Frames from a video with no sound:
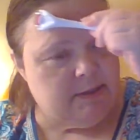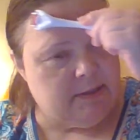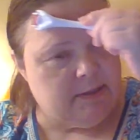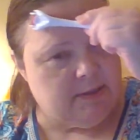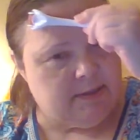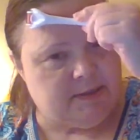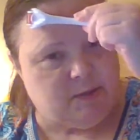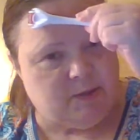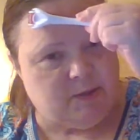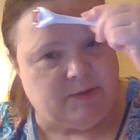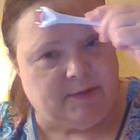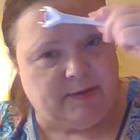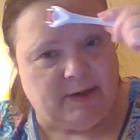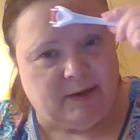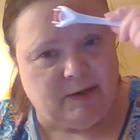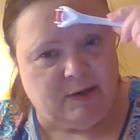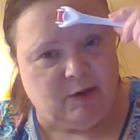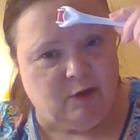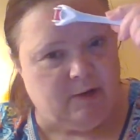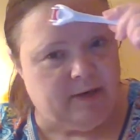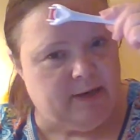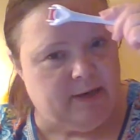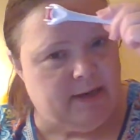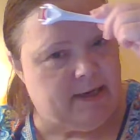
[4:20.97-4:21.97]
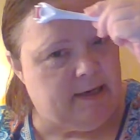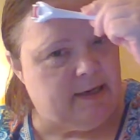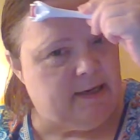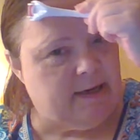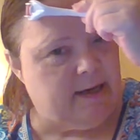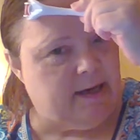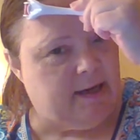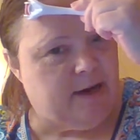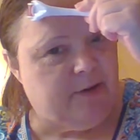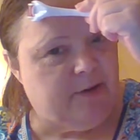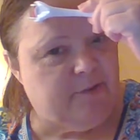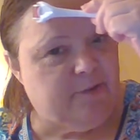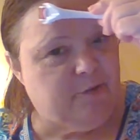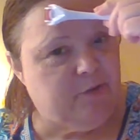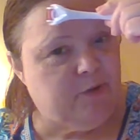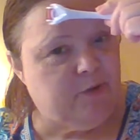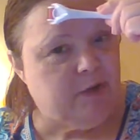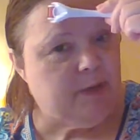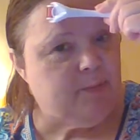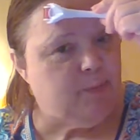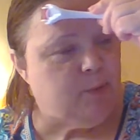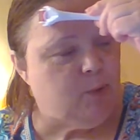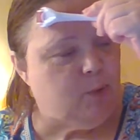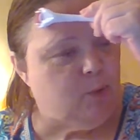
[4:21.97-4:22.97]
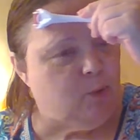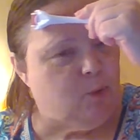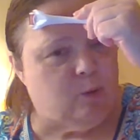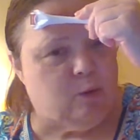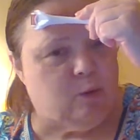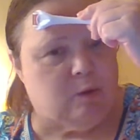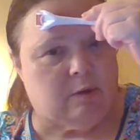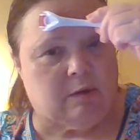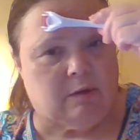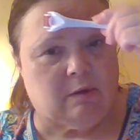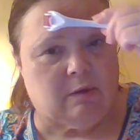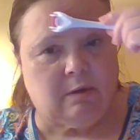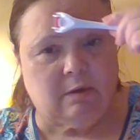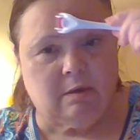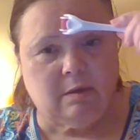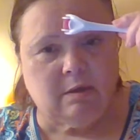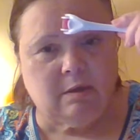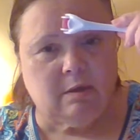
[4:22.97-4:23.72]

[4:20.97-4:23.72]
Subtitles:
So that you're getting every pore